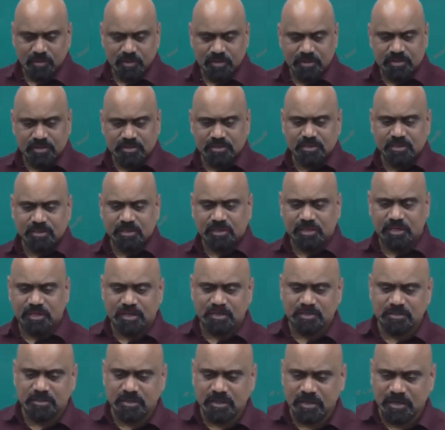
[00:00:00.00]

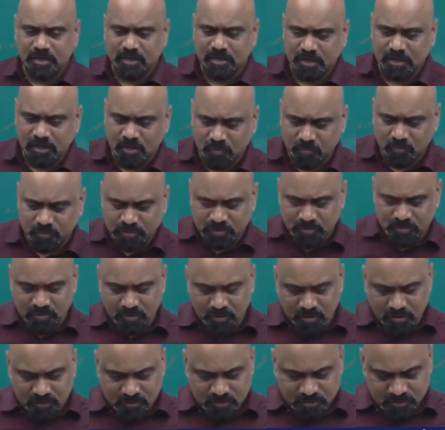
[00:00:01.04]
Disintegration and decomposition of
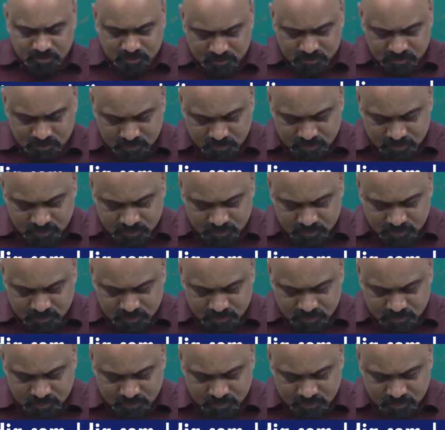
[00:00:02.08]
rocks.